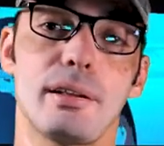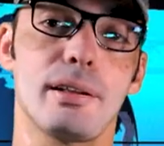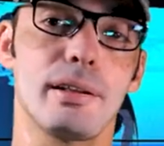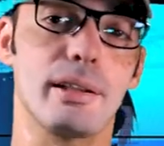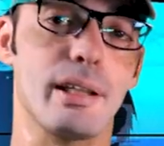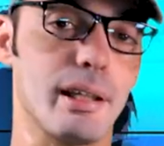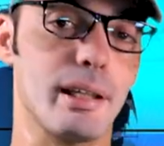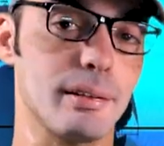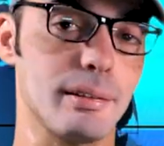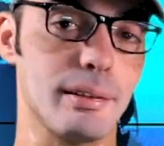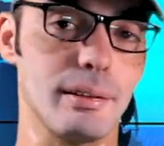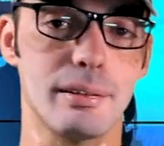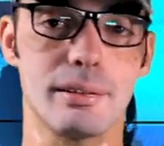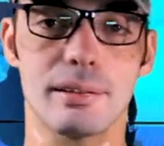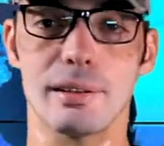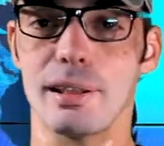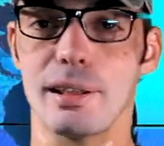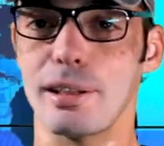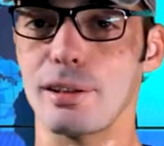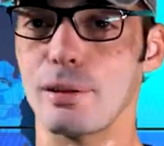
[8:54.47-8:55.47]
Again,
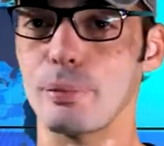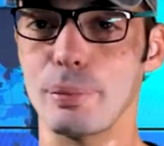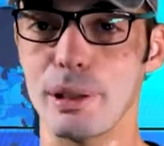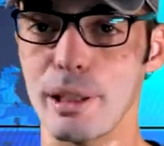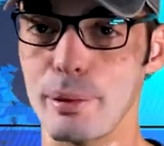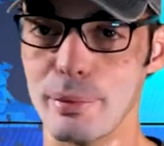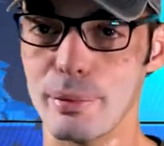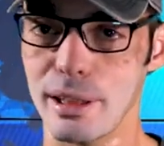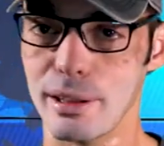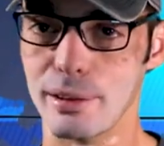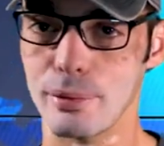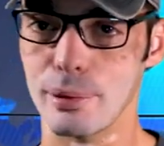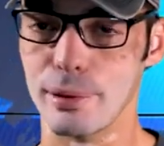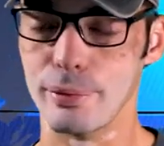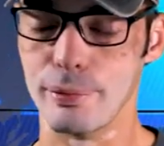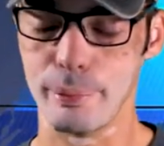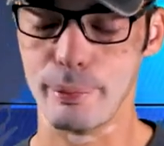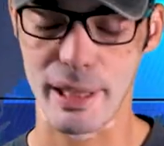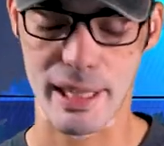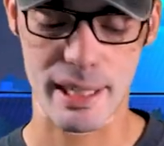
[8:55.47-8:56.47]
I don't play many
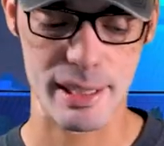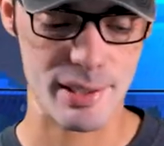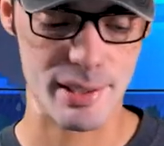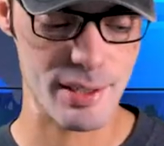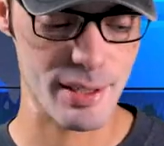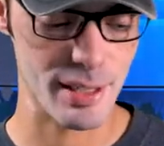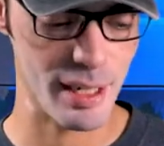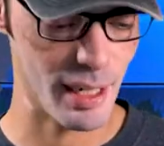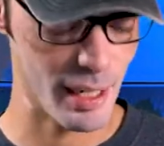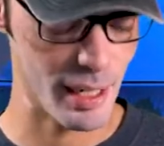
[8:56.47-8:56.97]
with bats,